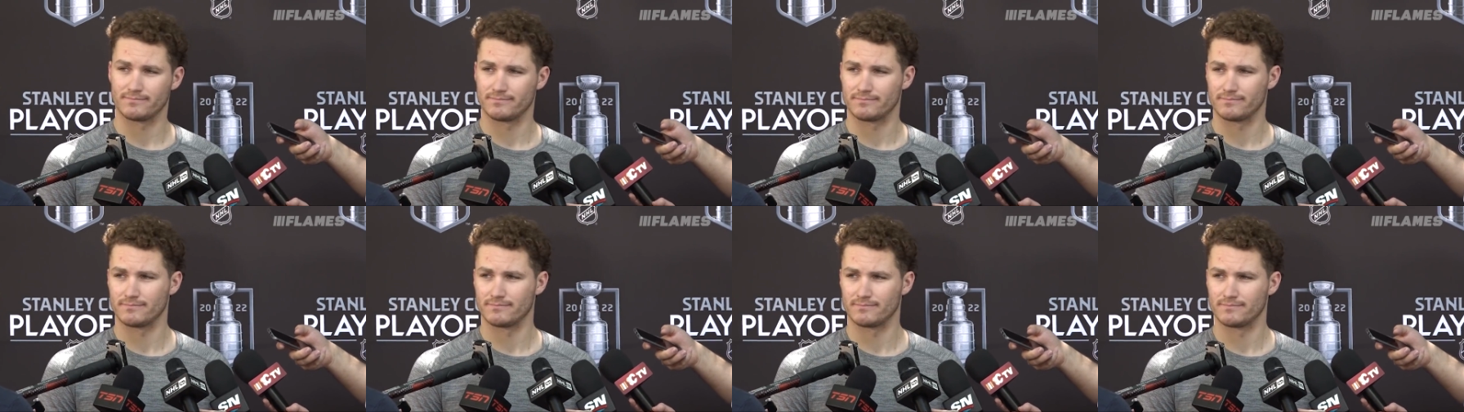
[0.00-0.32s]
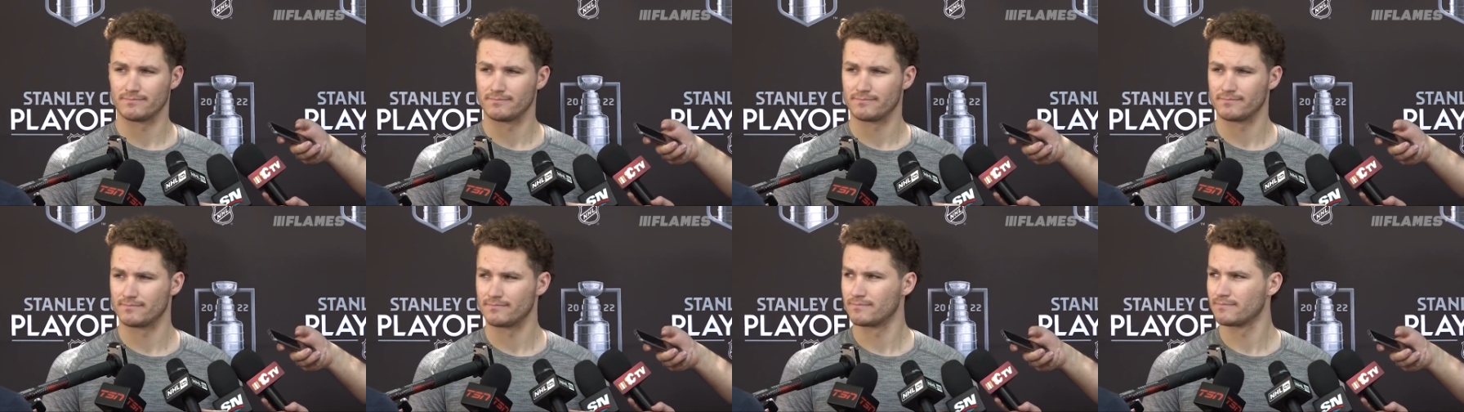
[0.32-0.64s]

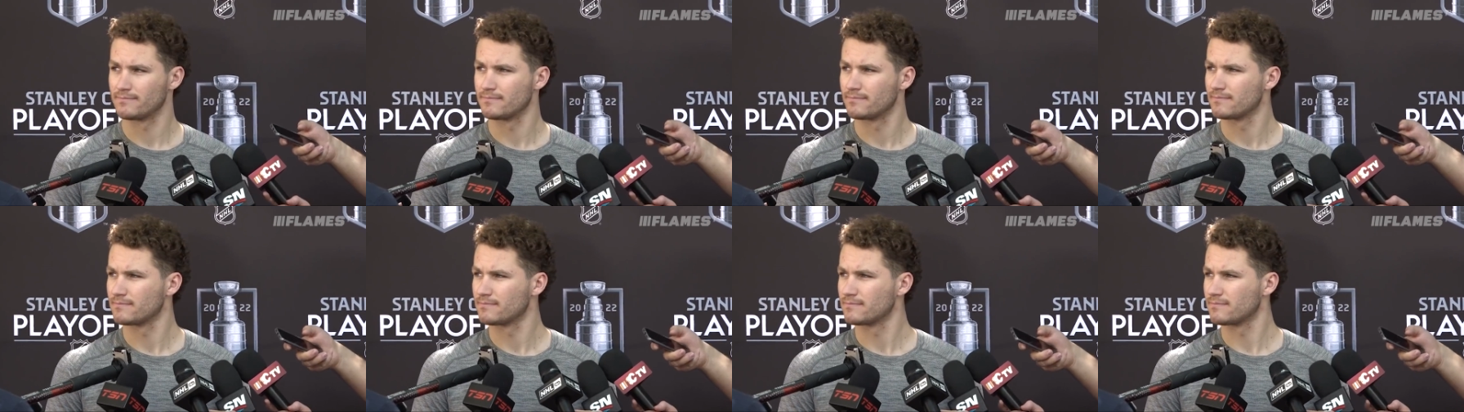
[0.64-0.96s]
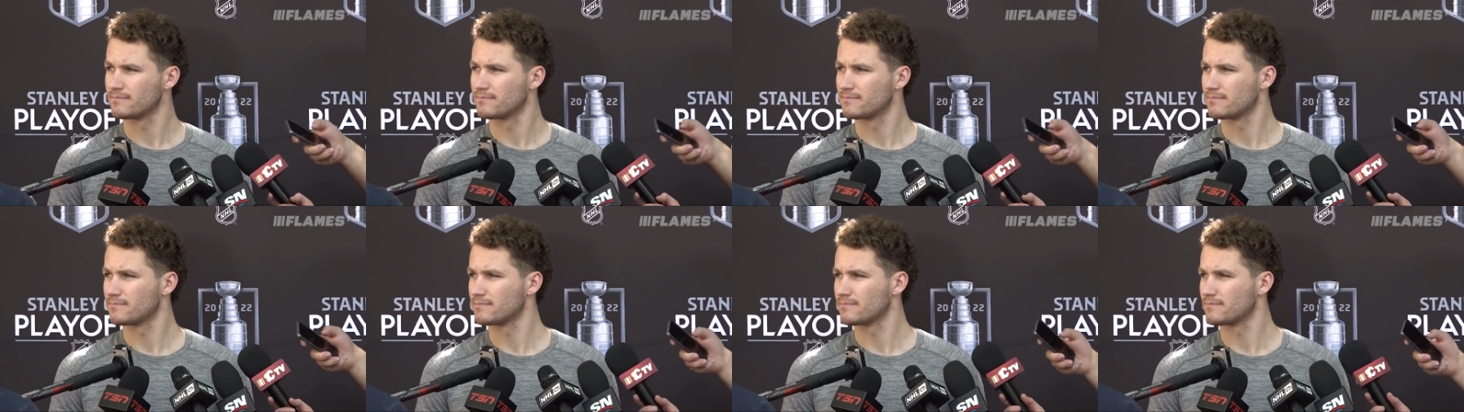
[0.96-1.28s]
Matthew, when
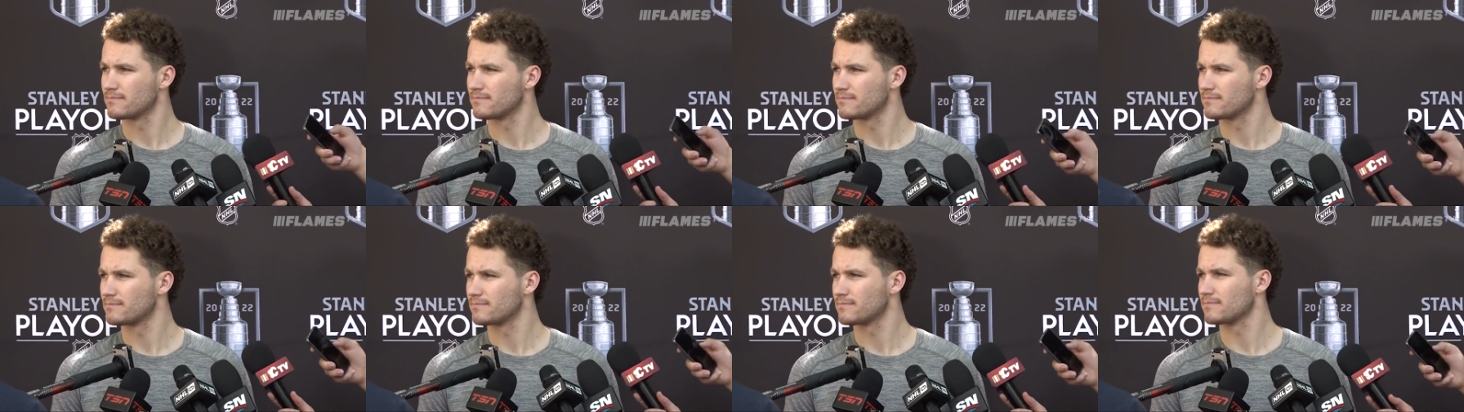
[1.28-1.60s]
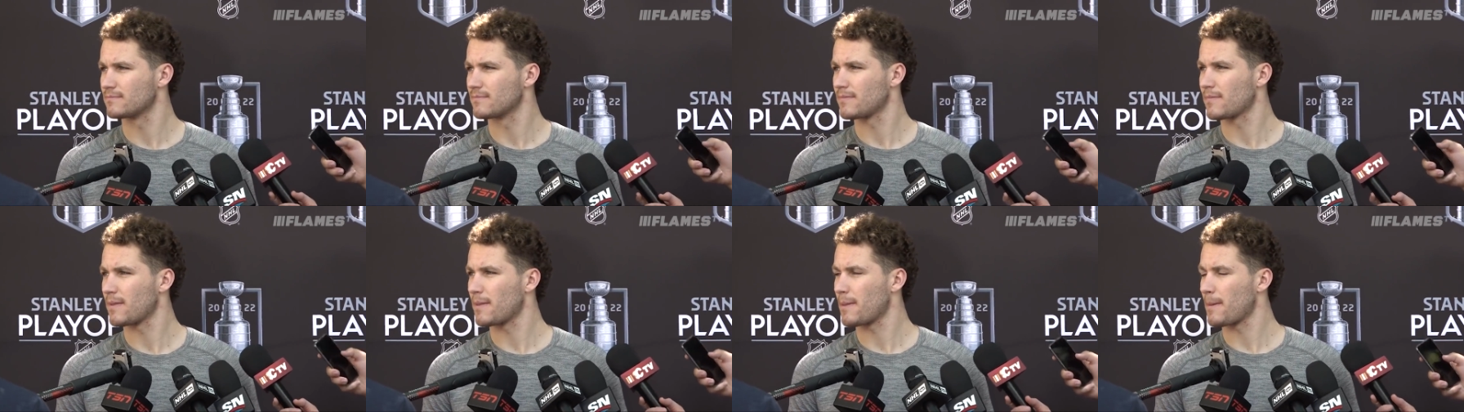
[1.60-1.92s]
real
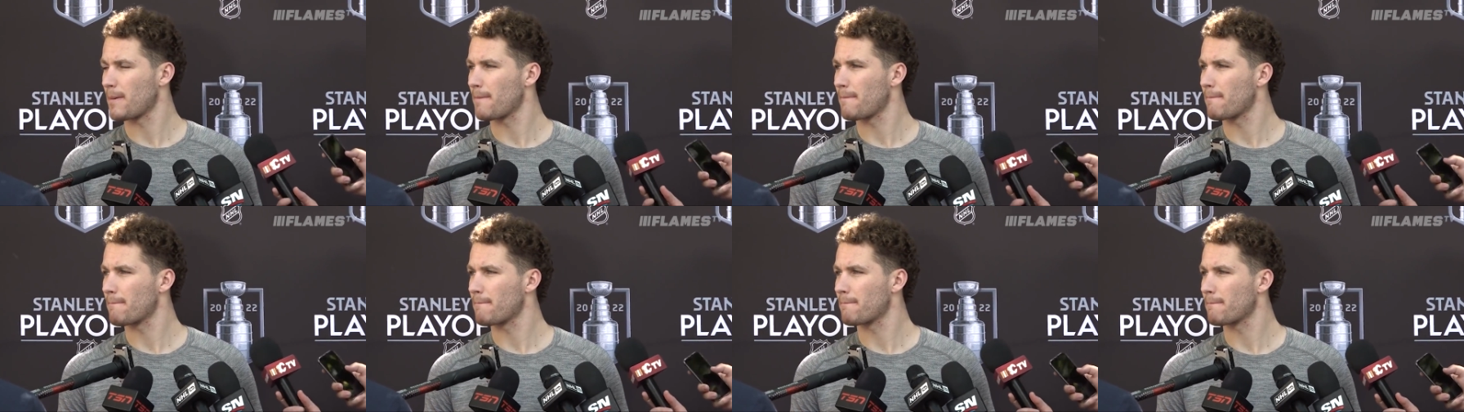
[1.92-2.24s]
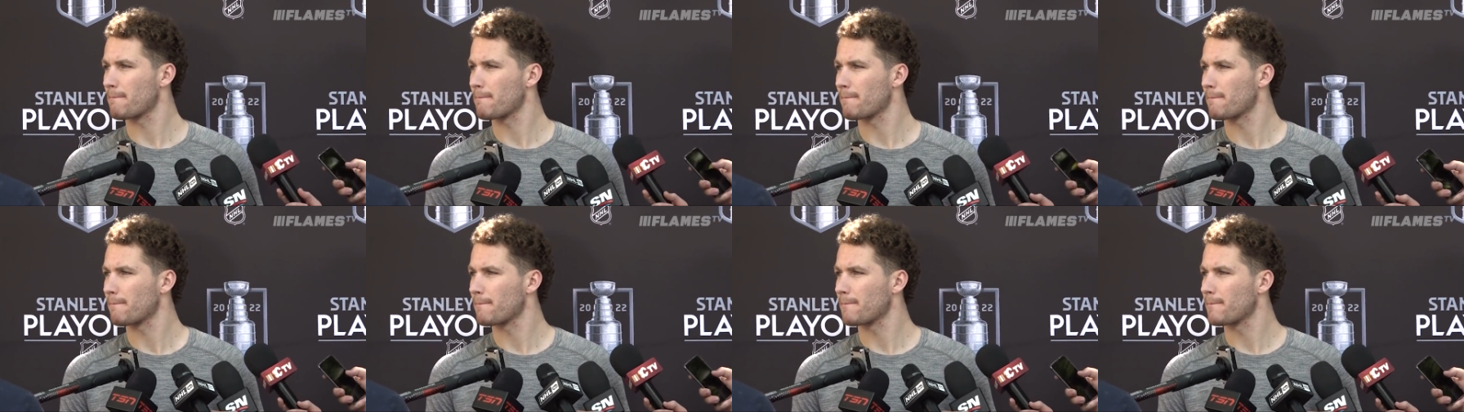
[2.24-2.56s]
estate is so
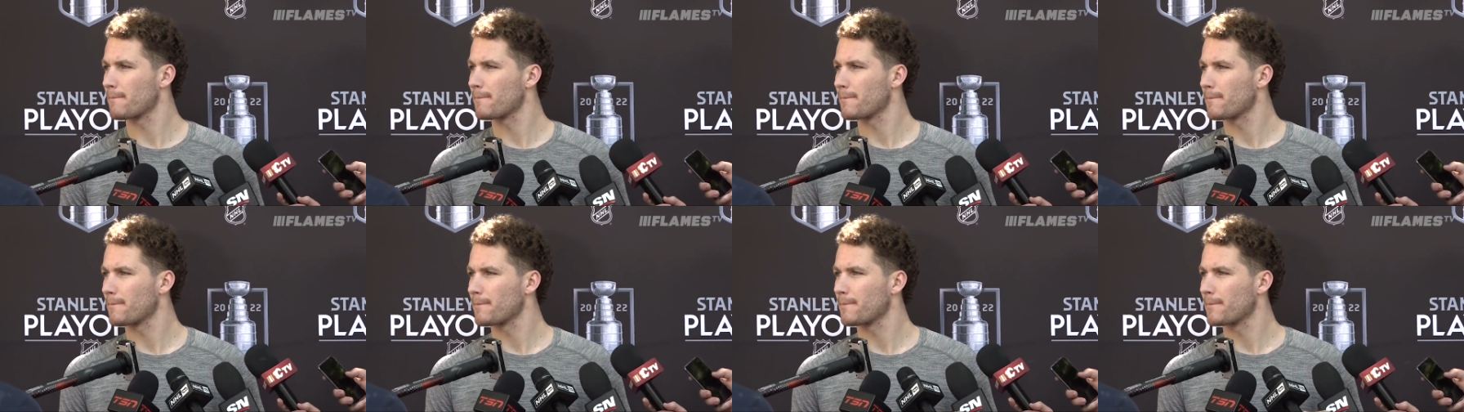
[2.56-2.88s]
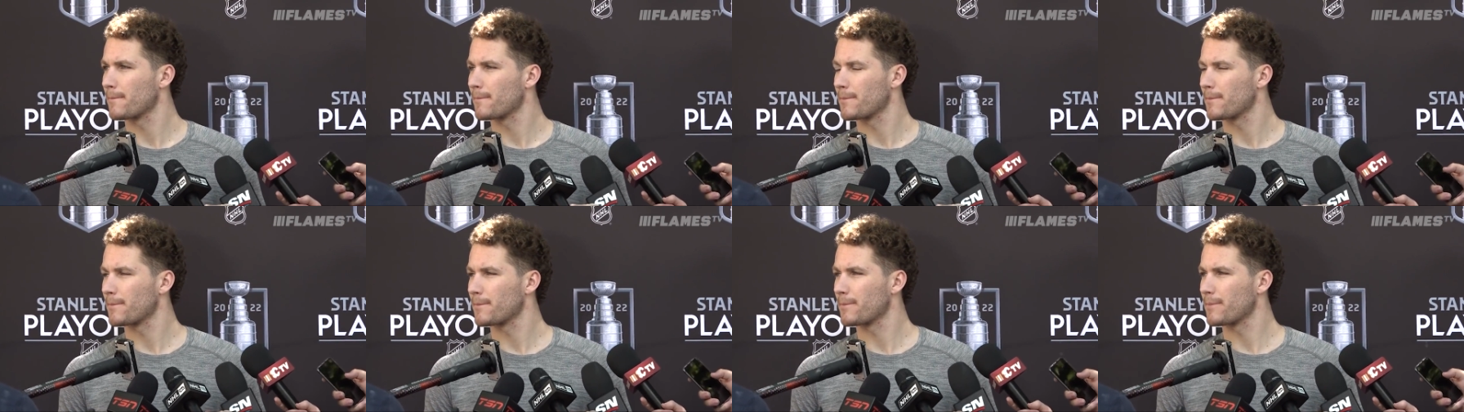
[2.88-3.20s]
hard
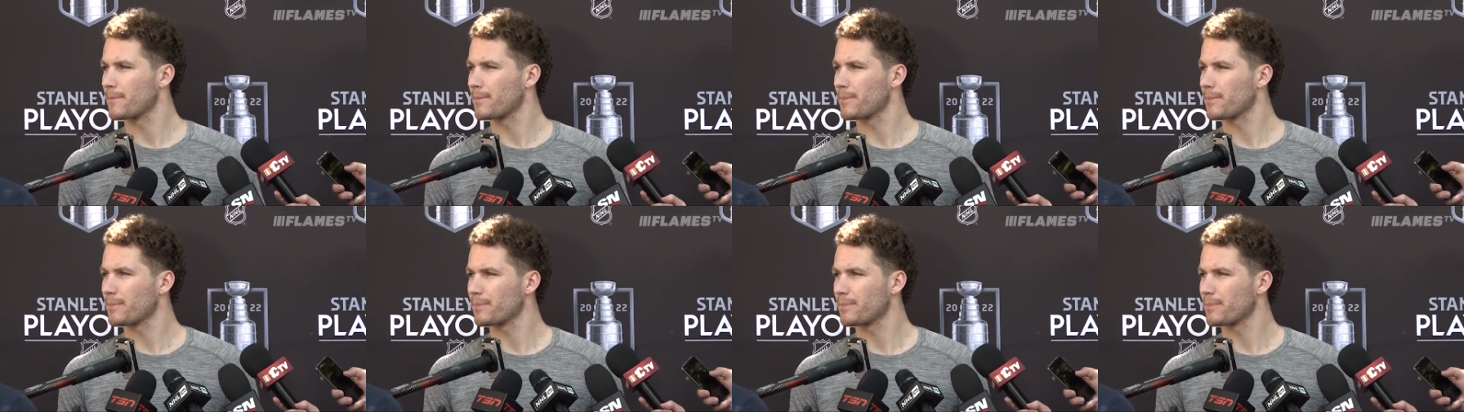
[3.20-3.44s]
to come by